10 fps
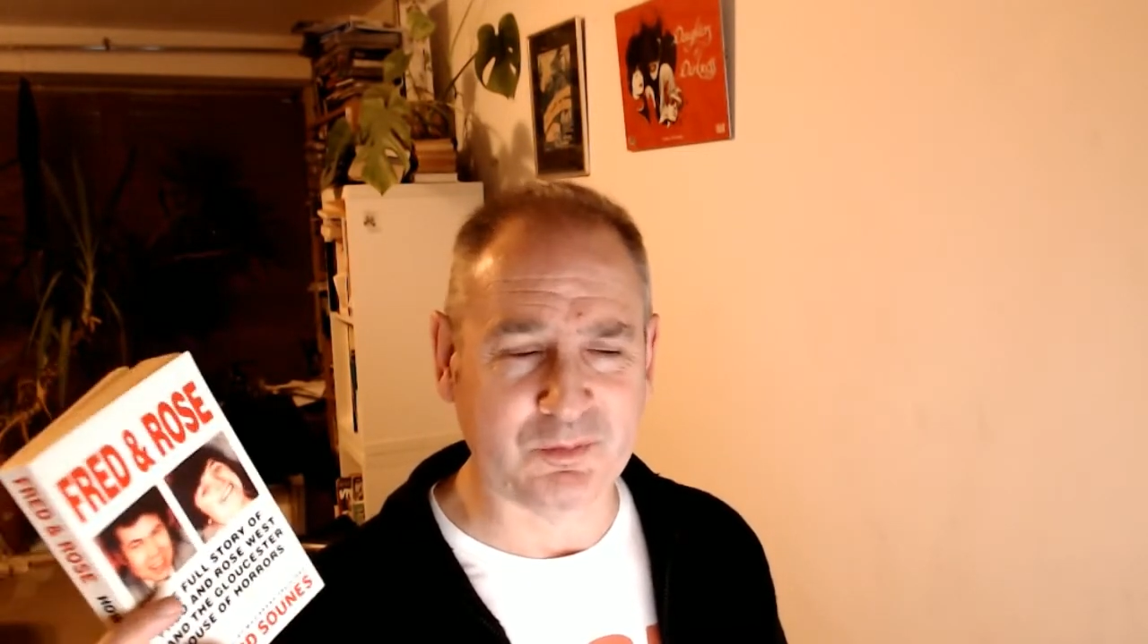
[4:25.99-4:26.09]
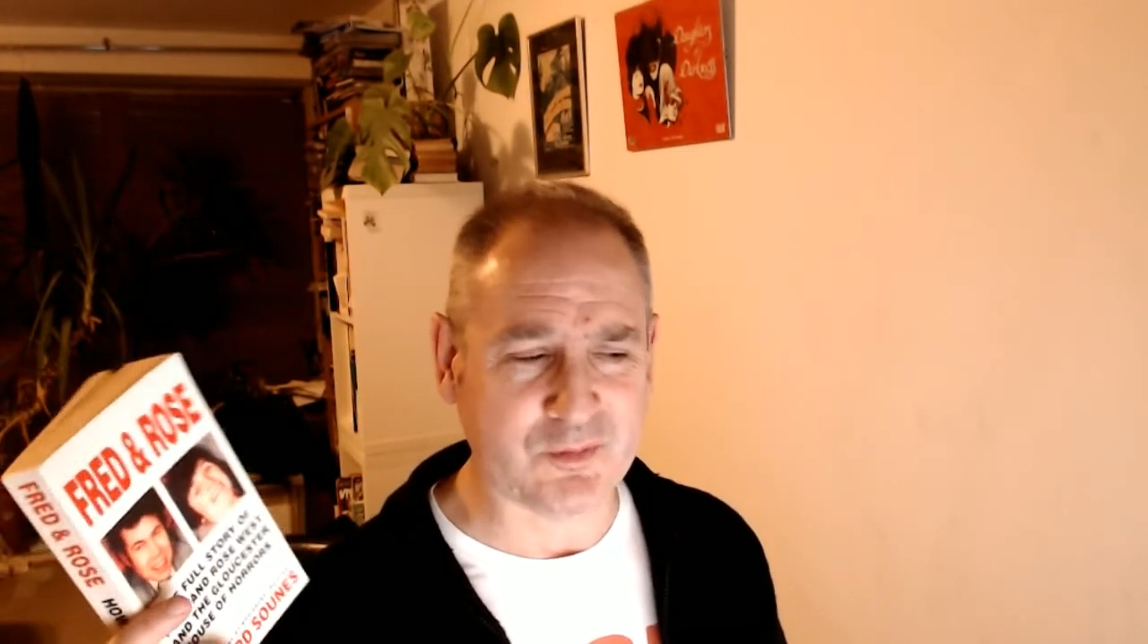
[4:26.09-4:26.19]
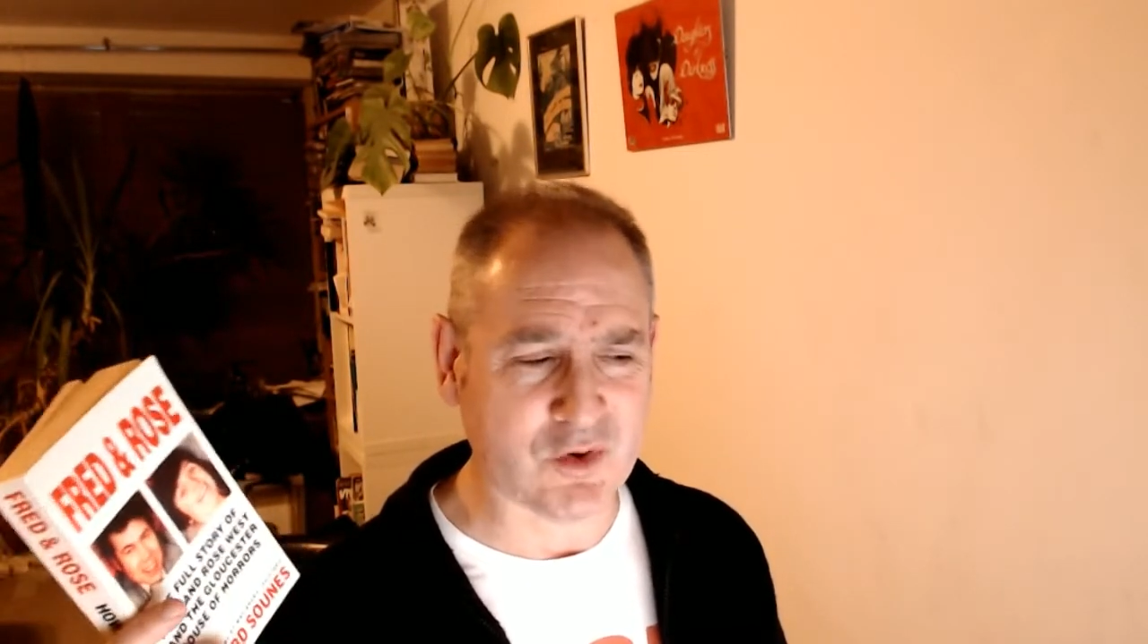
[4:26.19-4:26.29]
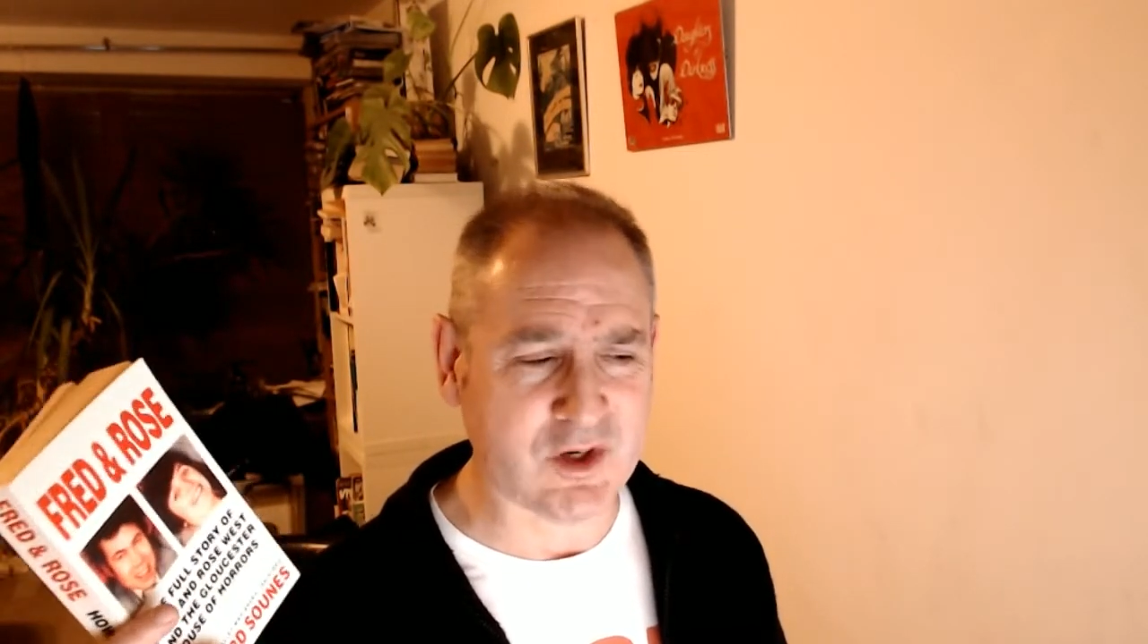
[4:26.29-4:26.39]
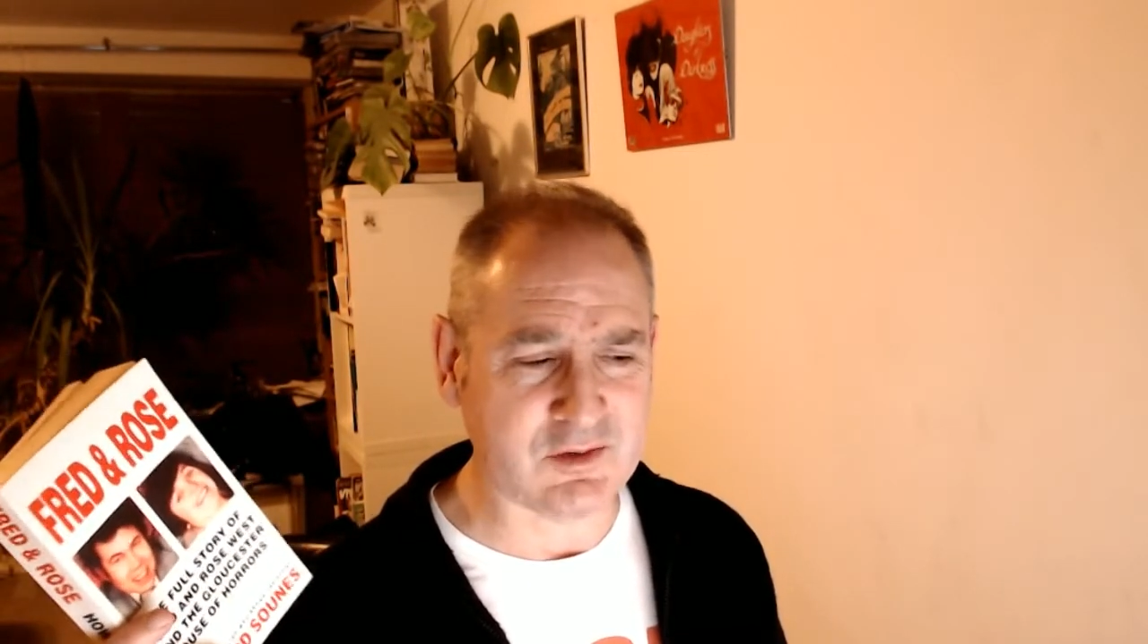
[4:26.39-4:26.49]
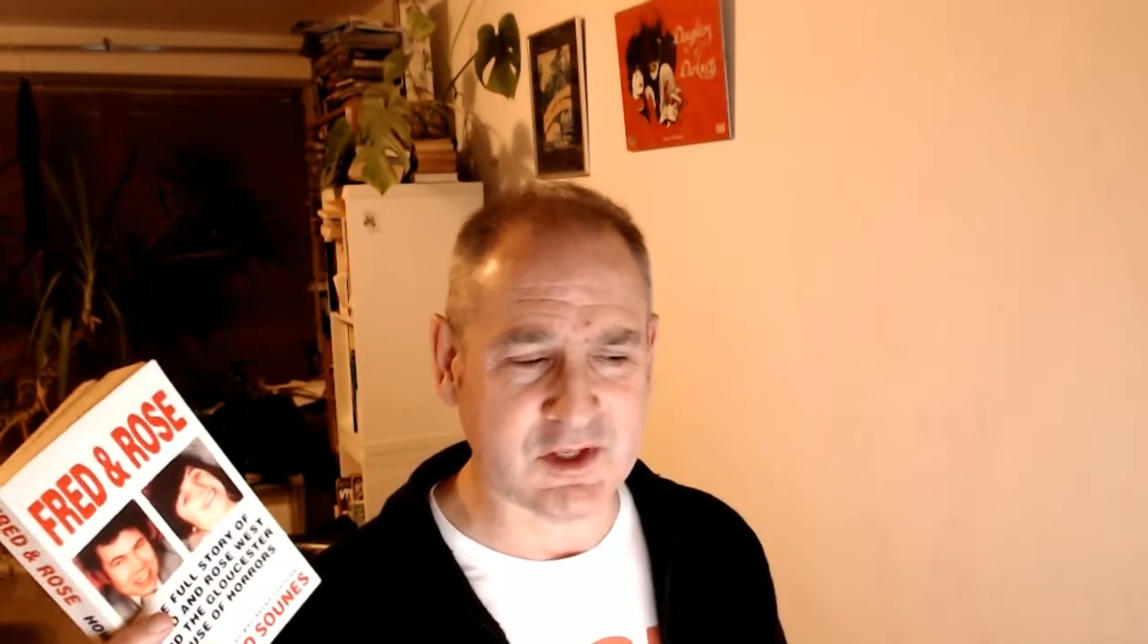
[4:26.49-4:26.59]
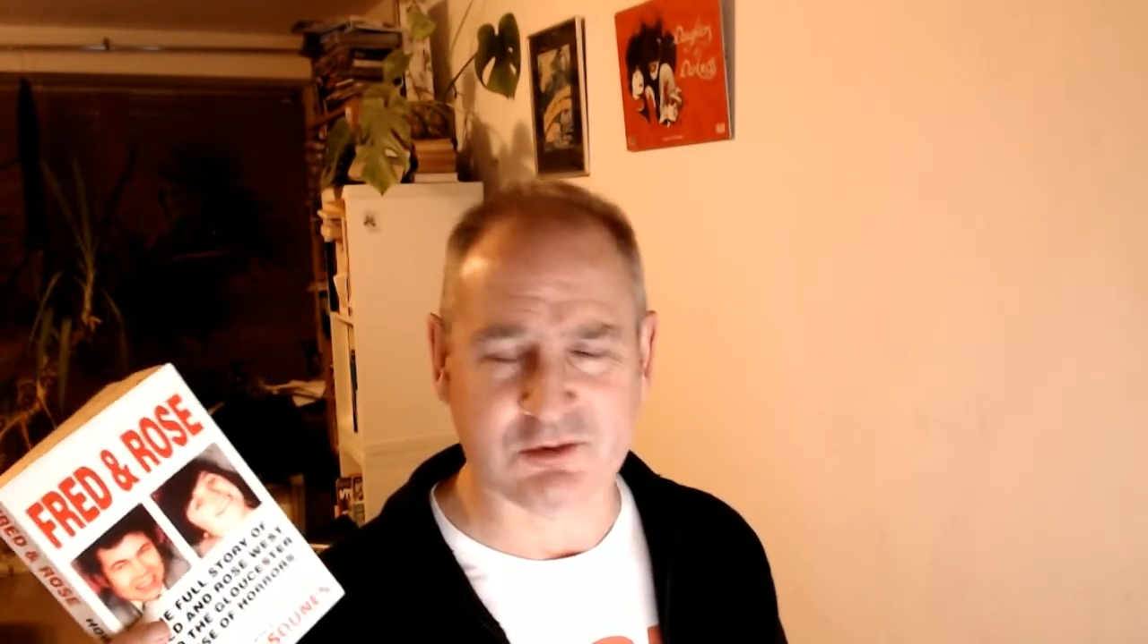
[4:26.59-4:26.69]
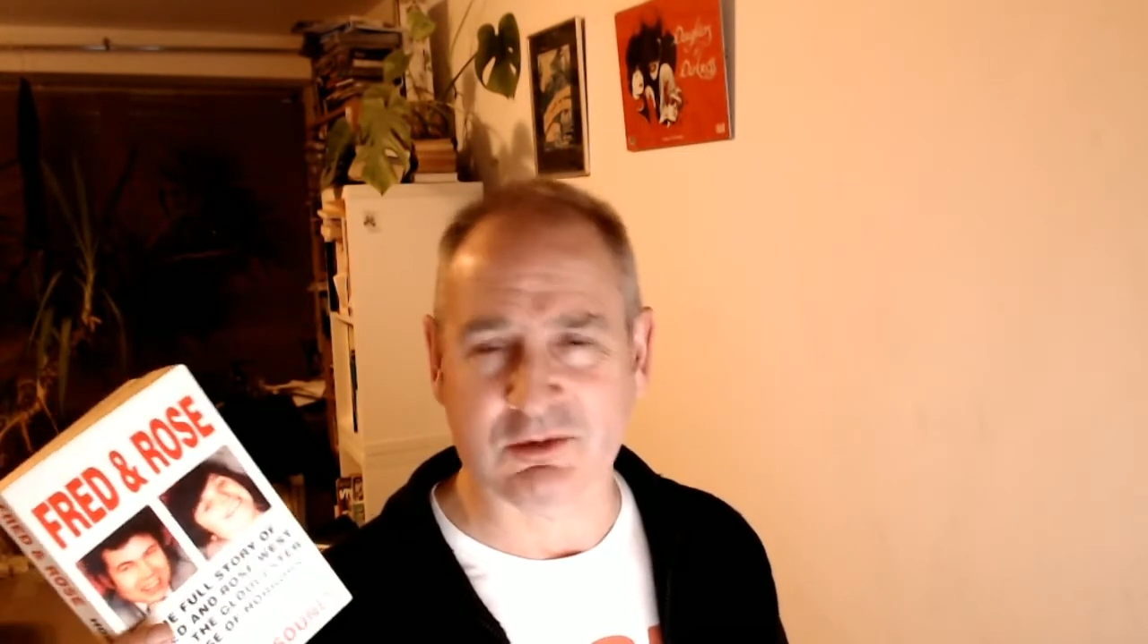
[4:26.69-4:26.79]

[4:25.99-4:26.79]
previous